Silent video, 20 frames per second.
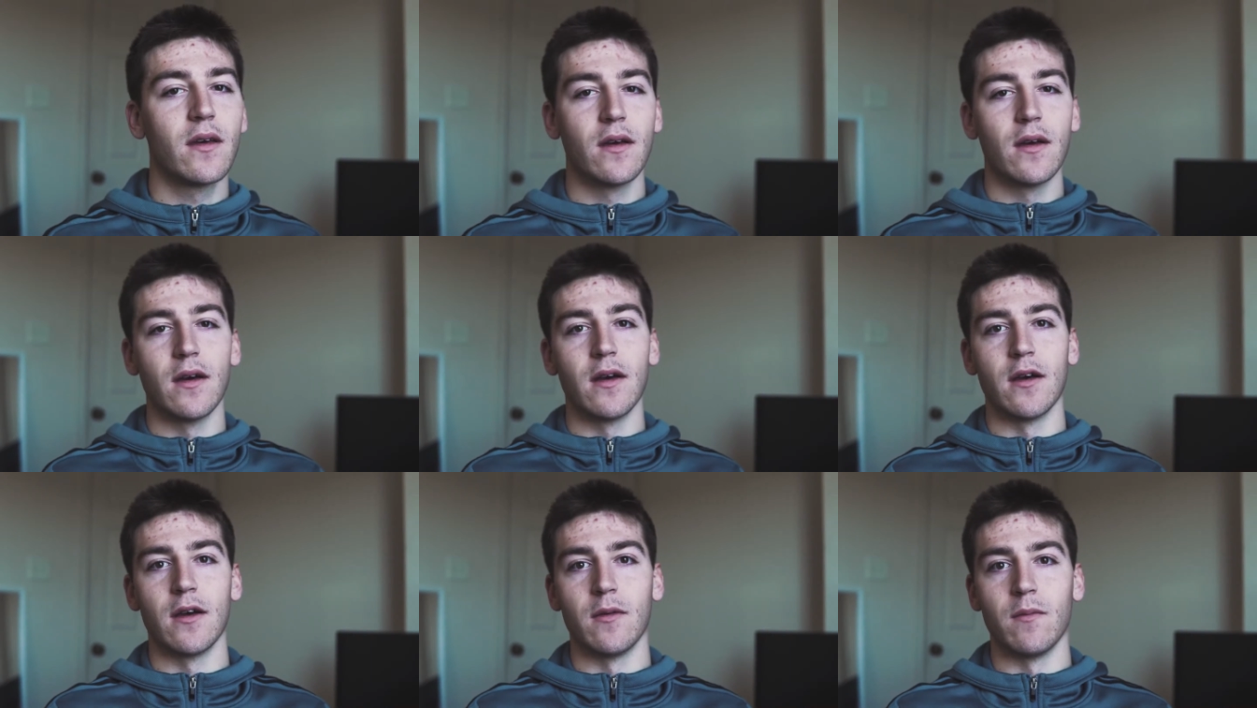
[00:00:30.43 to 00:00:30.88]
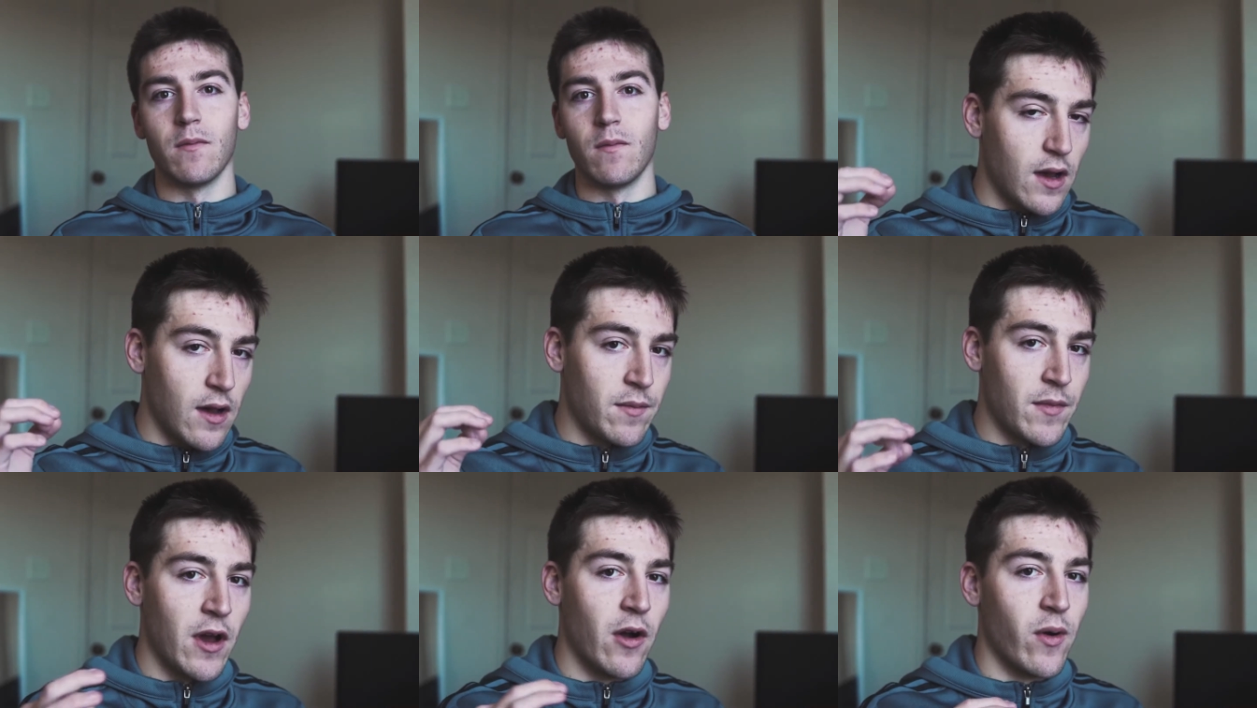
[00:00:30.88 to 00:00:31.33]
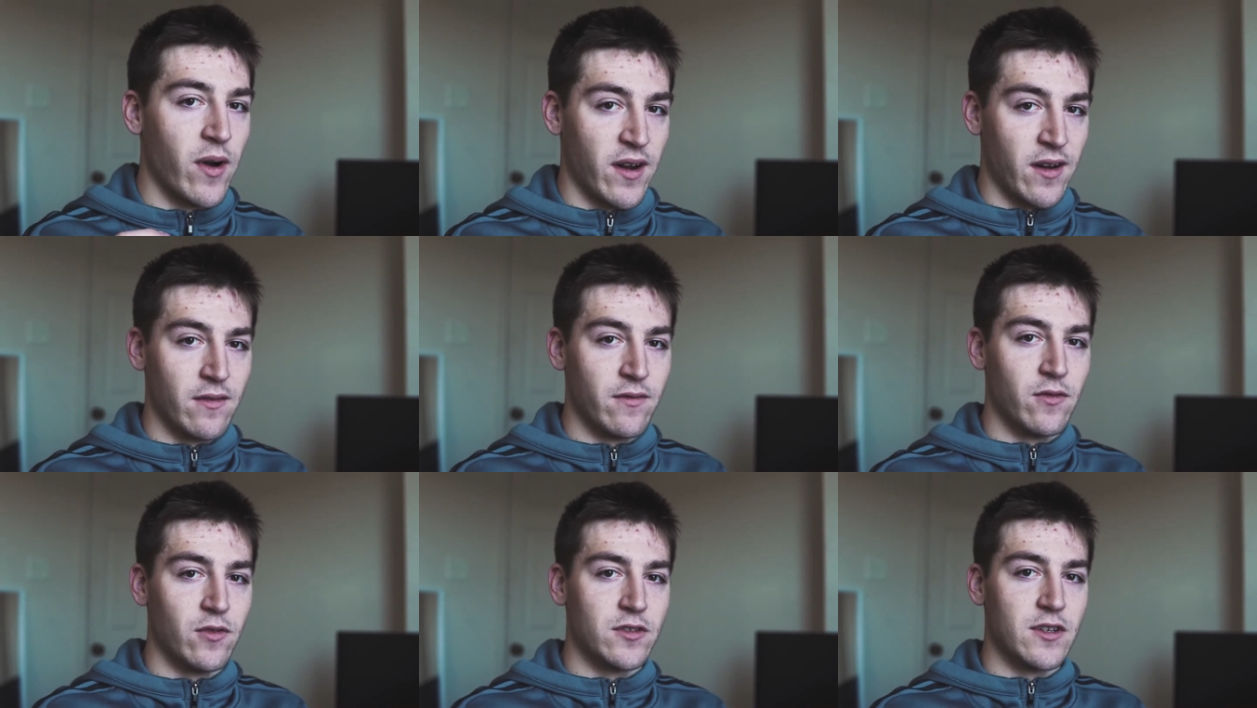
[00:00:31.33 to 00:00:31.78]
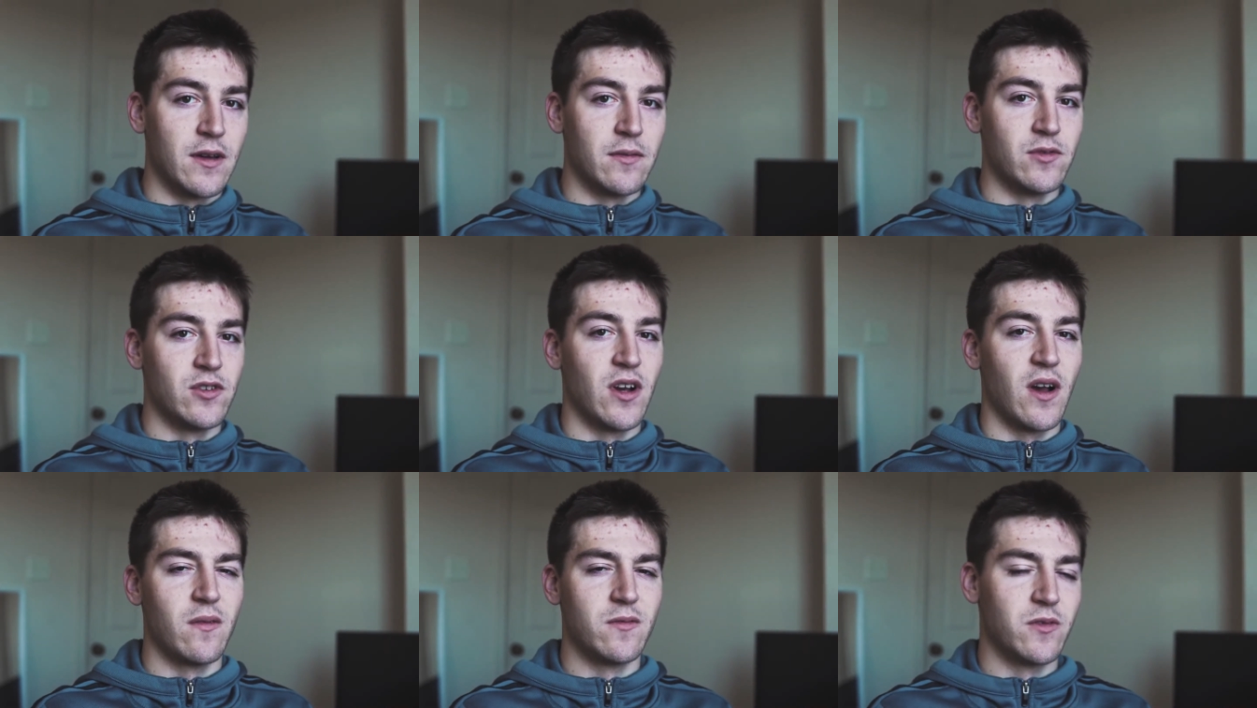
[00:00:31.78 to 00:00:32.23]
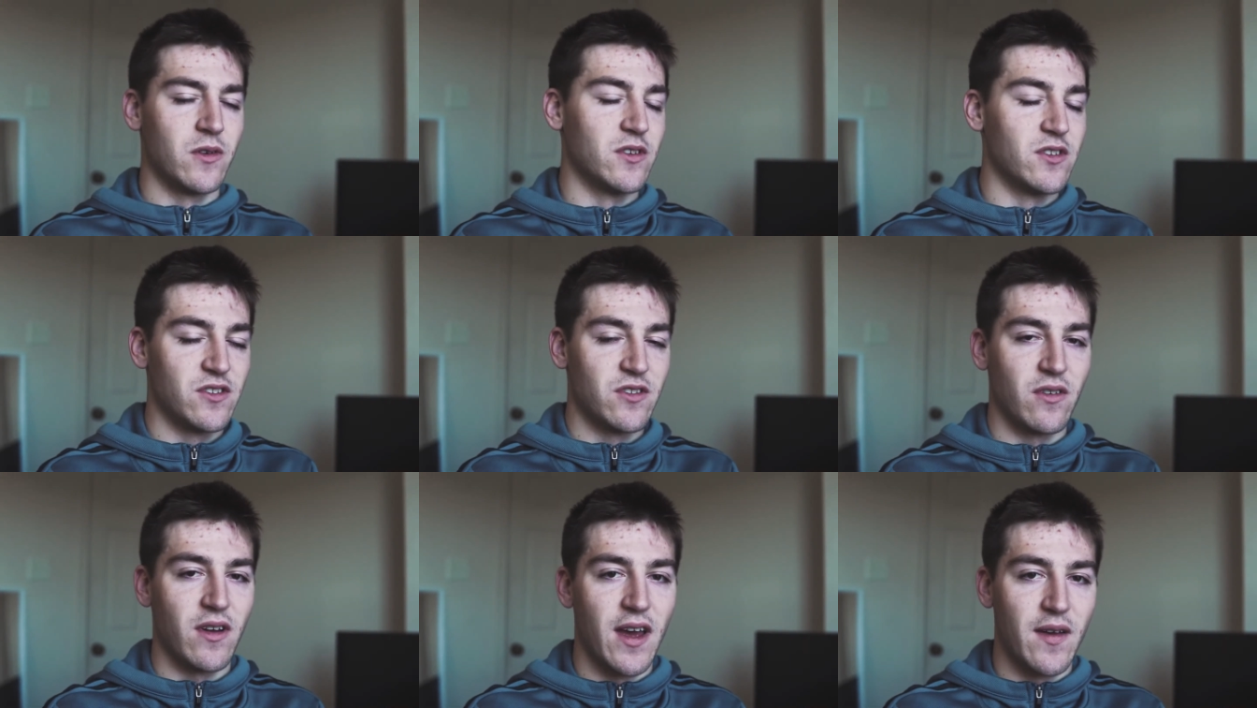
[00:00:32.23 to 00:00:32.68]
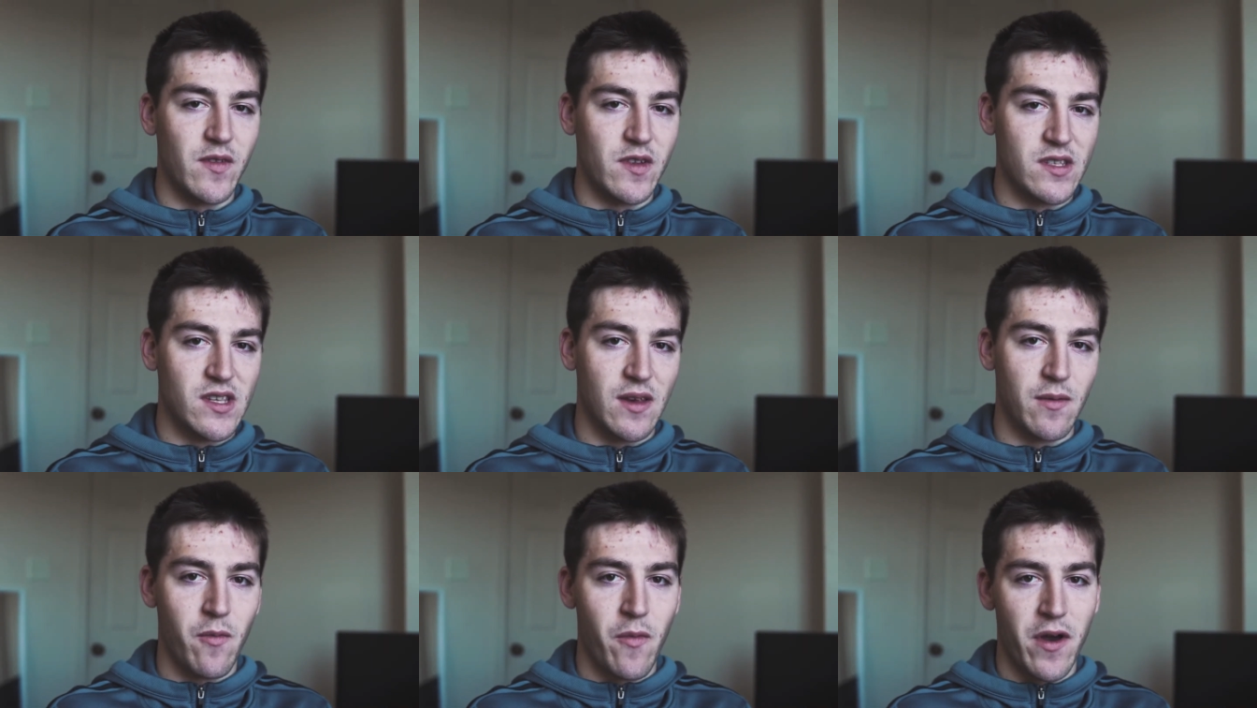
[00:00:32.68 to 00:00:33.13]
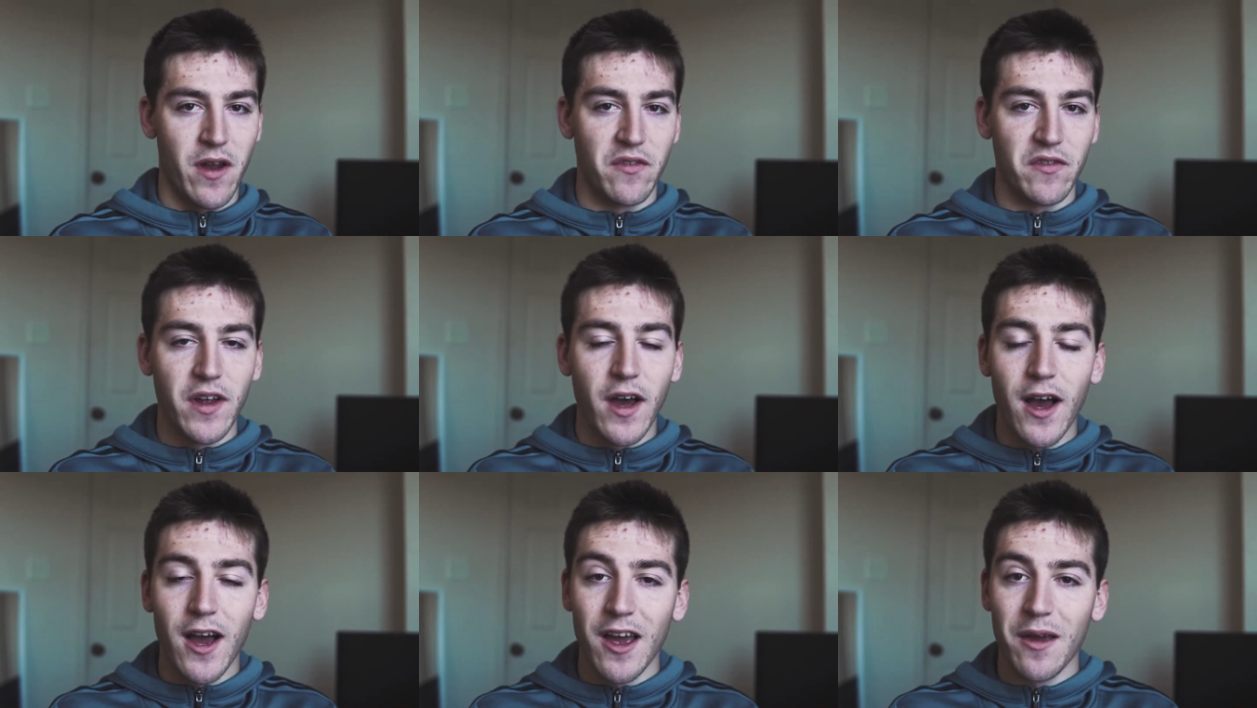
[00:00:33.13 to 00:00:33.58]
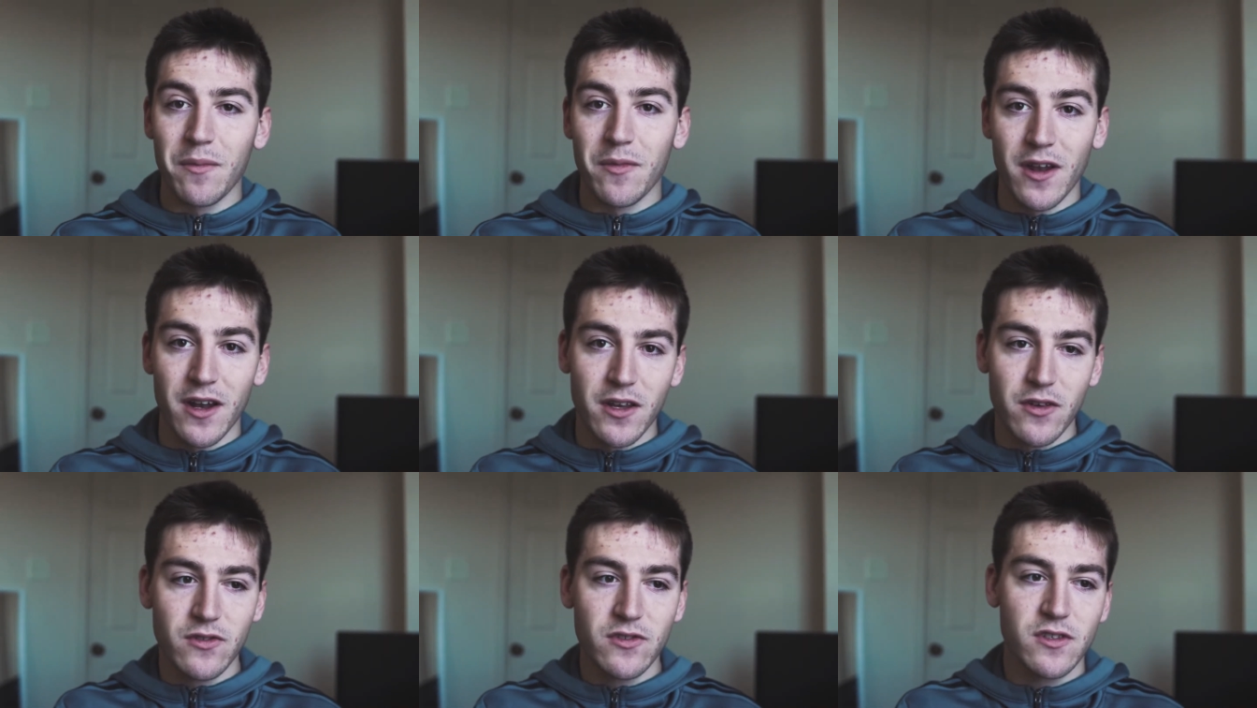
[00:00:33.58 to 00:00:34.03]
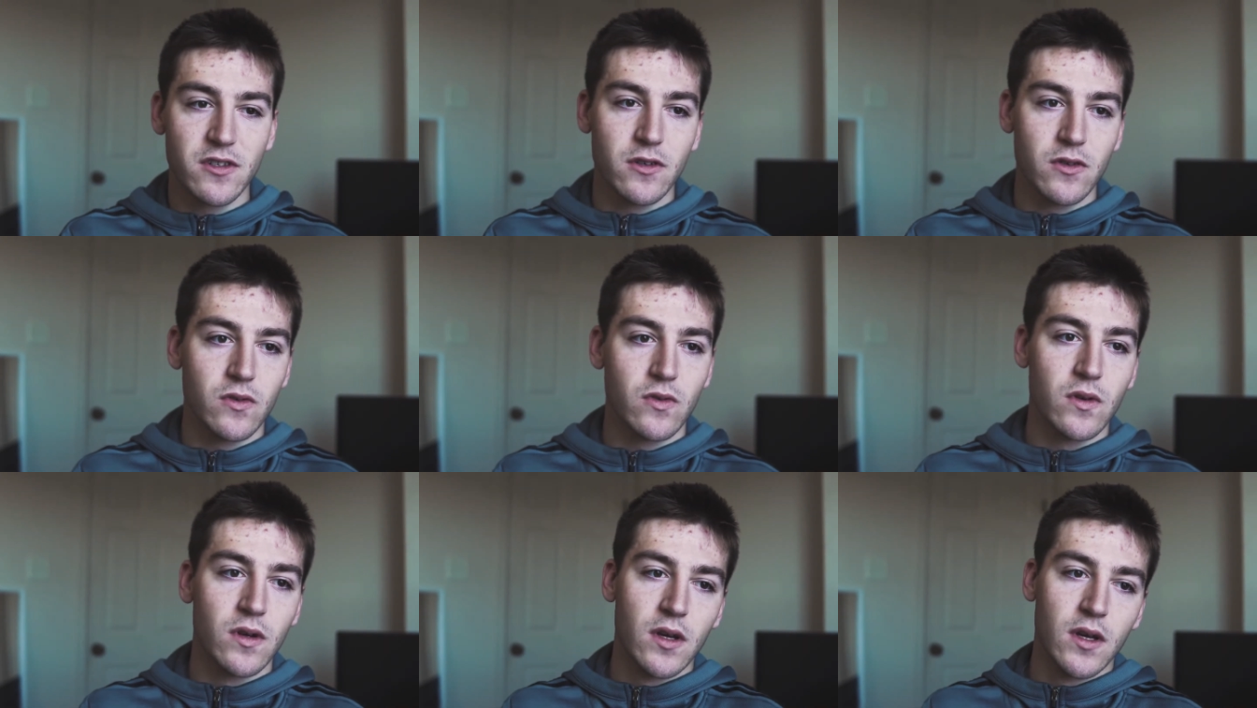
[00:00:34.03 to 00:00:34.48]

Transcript: I'm now working a full-time job, so I just don't have the same amount of time that I used to.